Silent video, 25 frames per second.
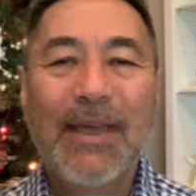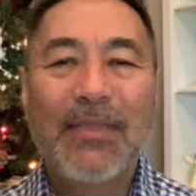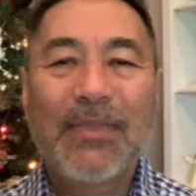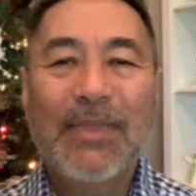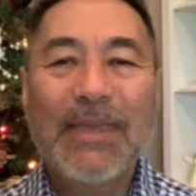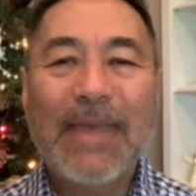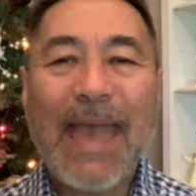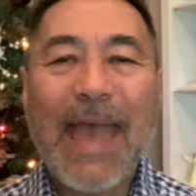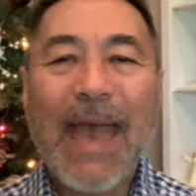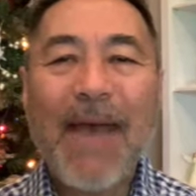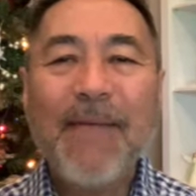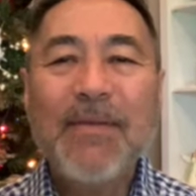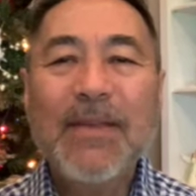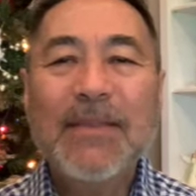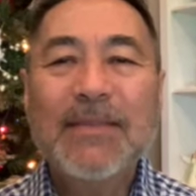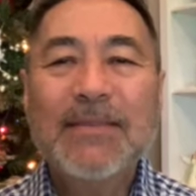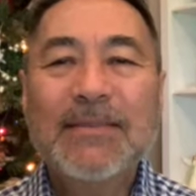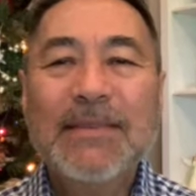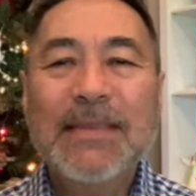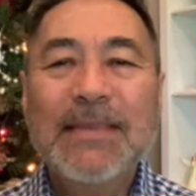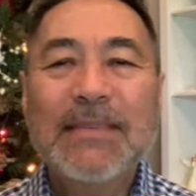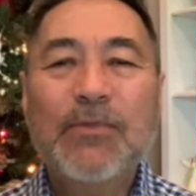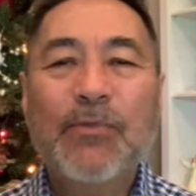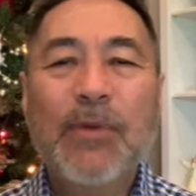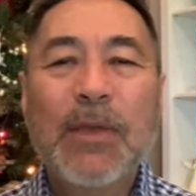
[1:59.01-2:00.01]
The Advent
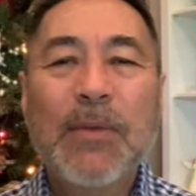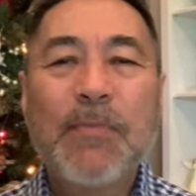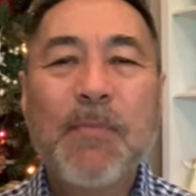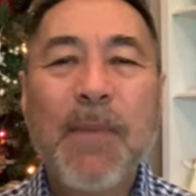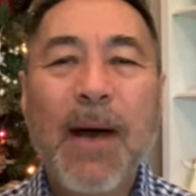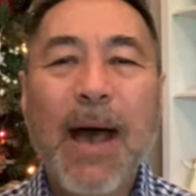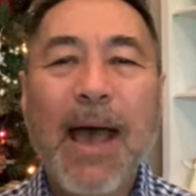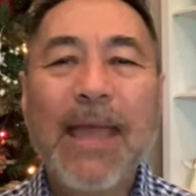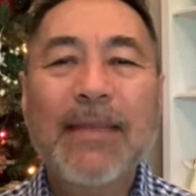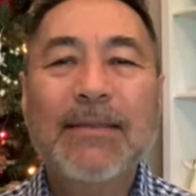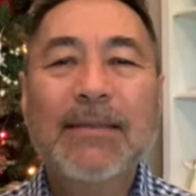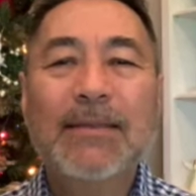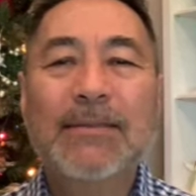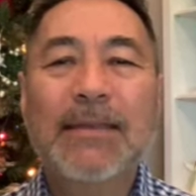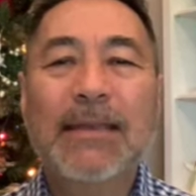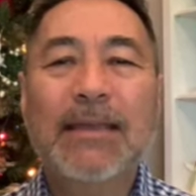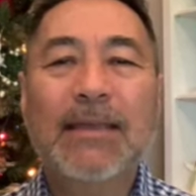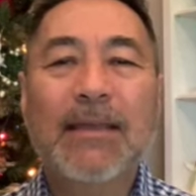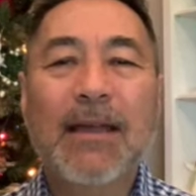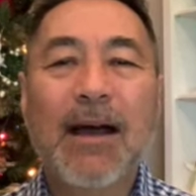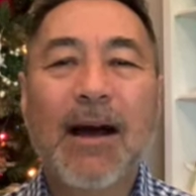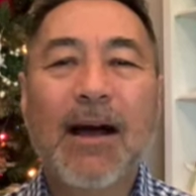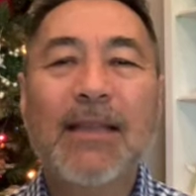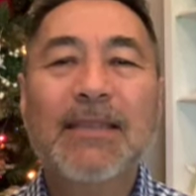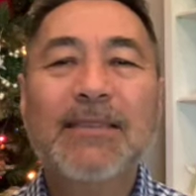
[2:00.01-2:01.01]
season reminds us
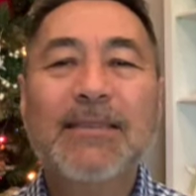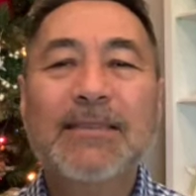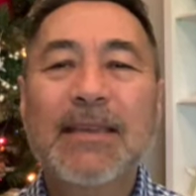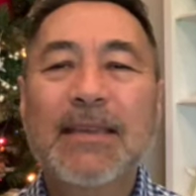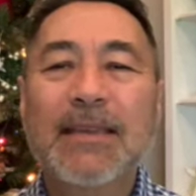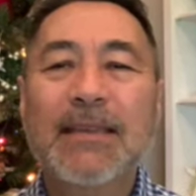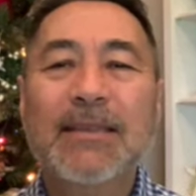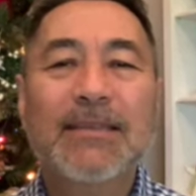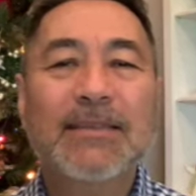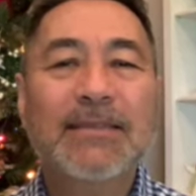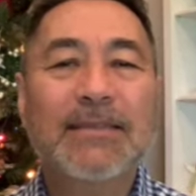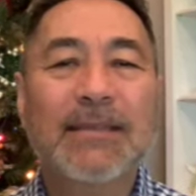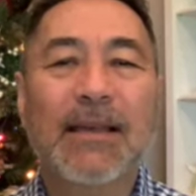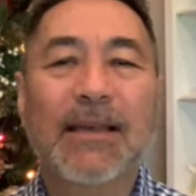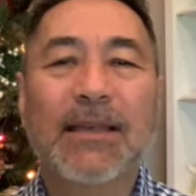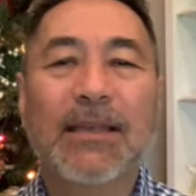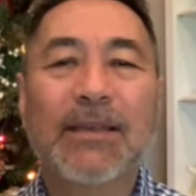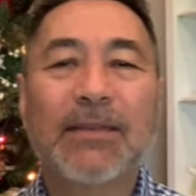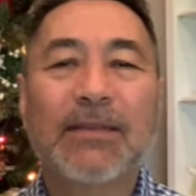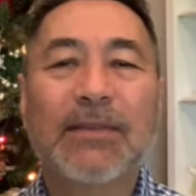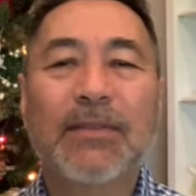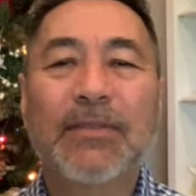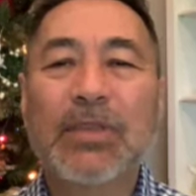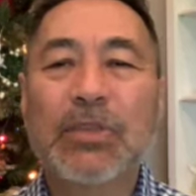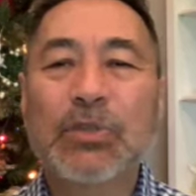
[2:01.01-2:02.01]
that God sent His
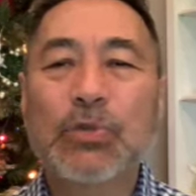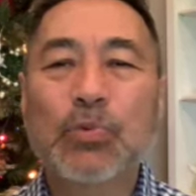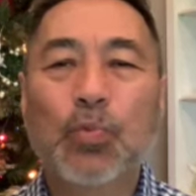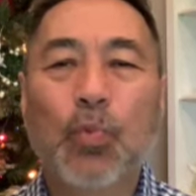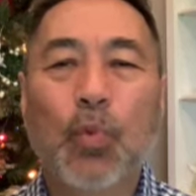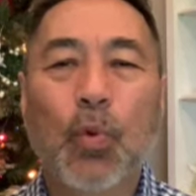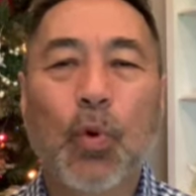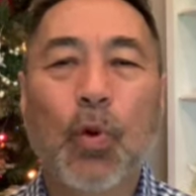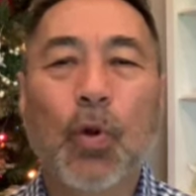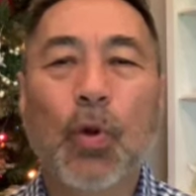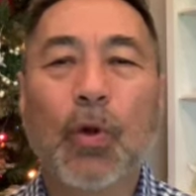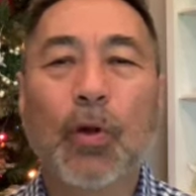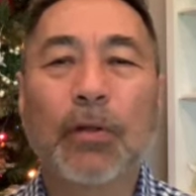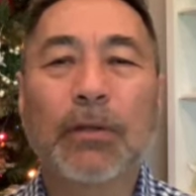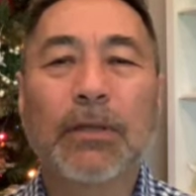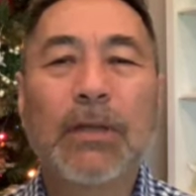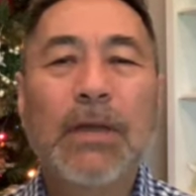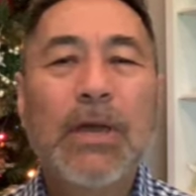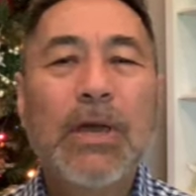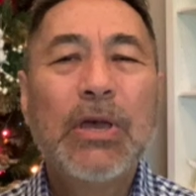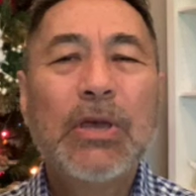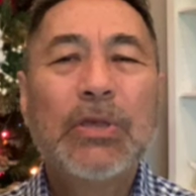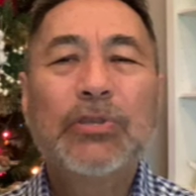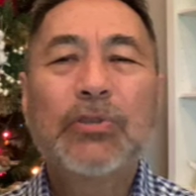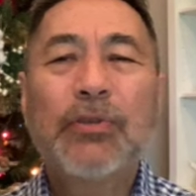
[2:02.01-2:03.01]
Son to this world
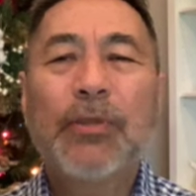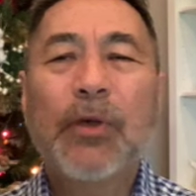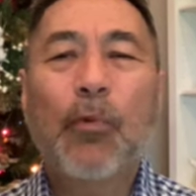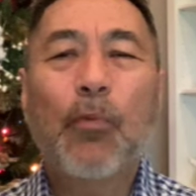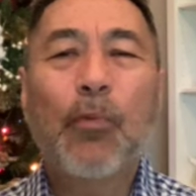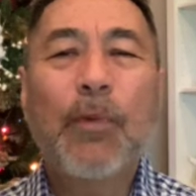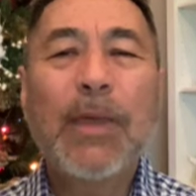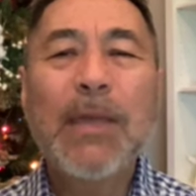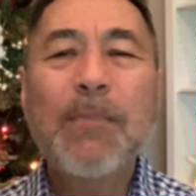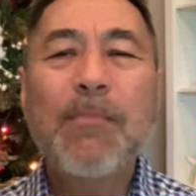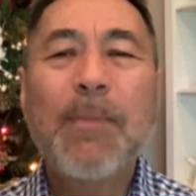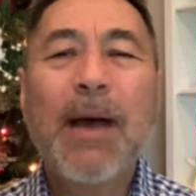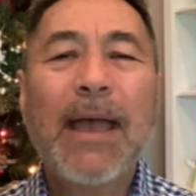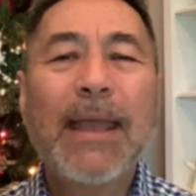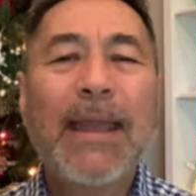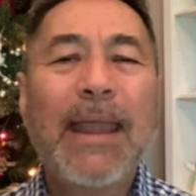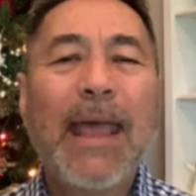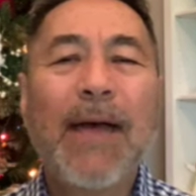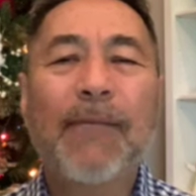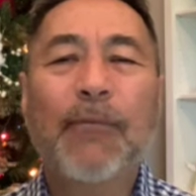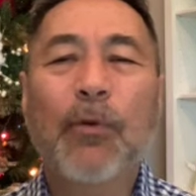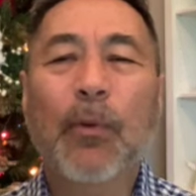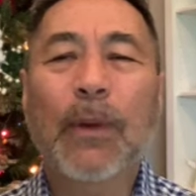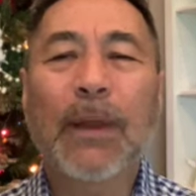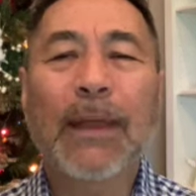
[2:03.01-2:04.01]
so that we might
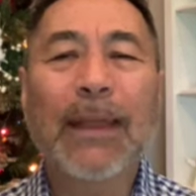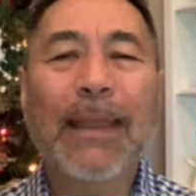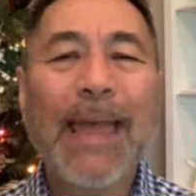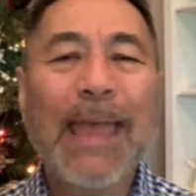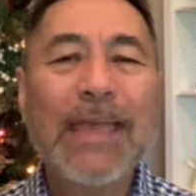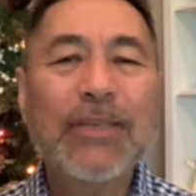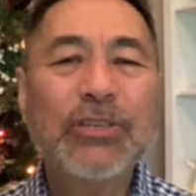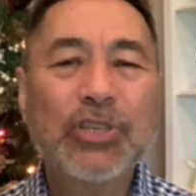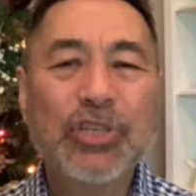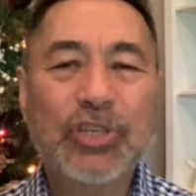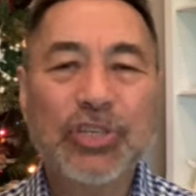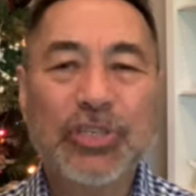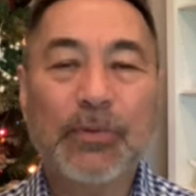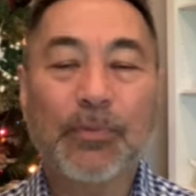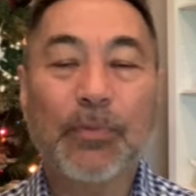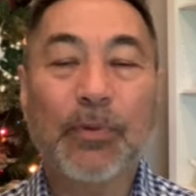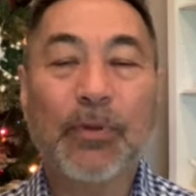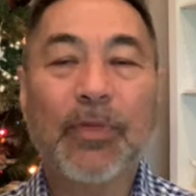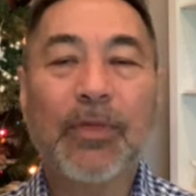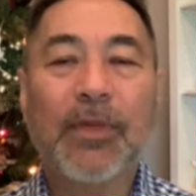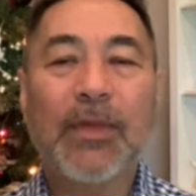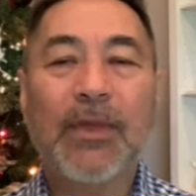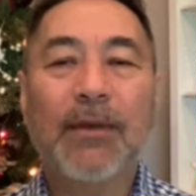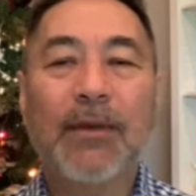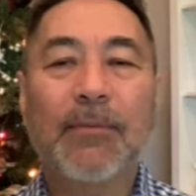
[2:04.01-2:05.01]
have a relationship
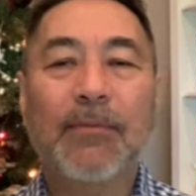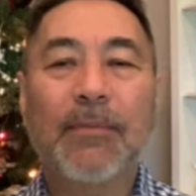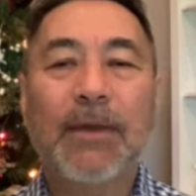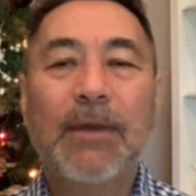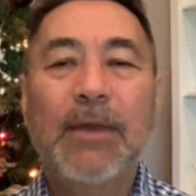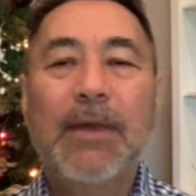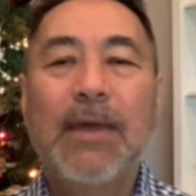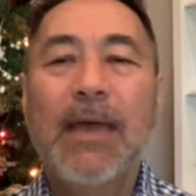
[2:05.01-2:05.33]
with Him.